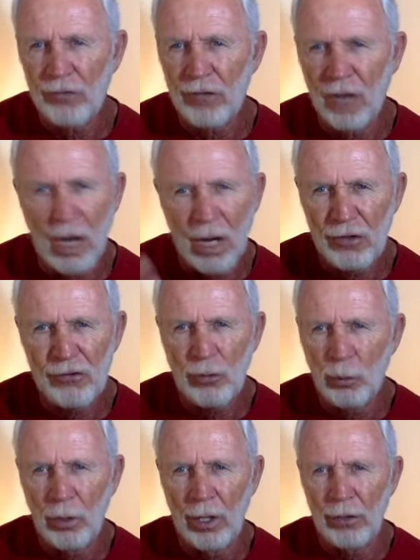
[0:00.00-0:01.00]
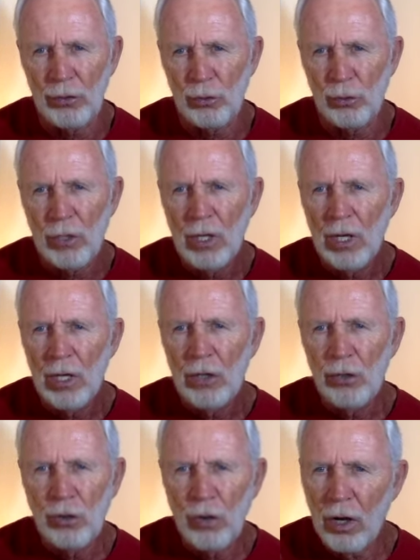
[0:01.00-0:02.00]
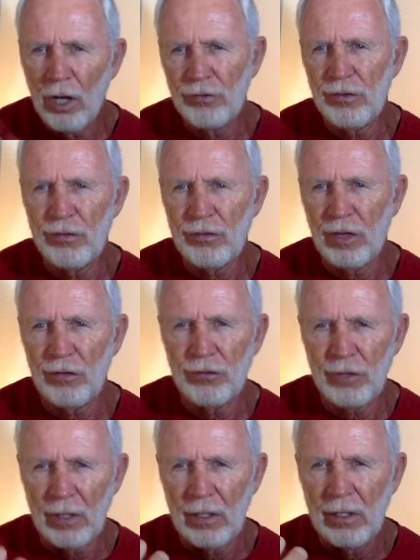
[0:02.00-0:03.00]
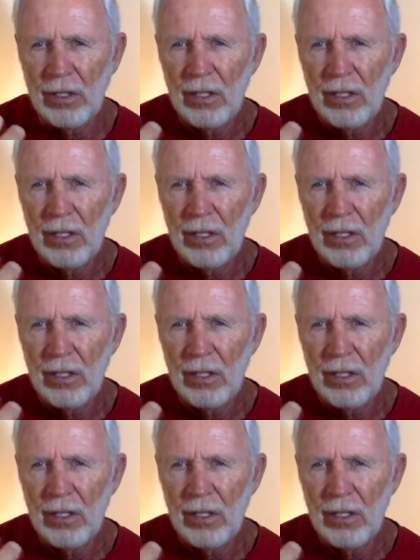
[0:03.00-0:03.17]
God is the one who who causes us to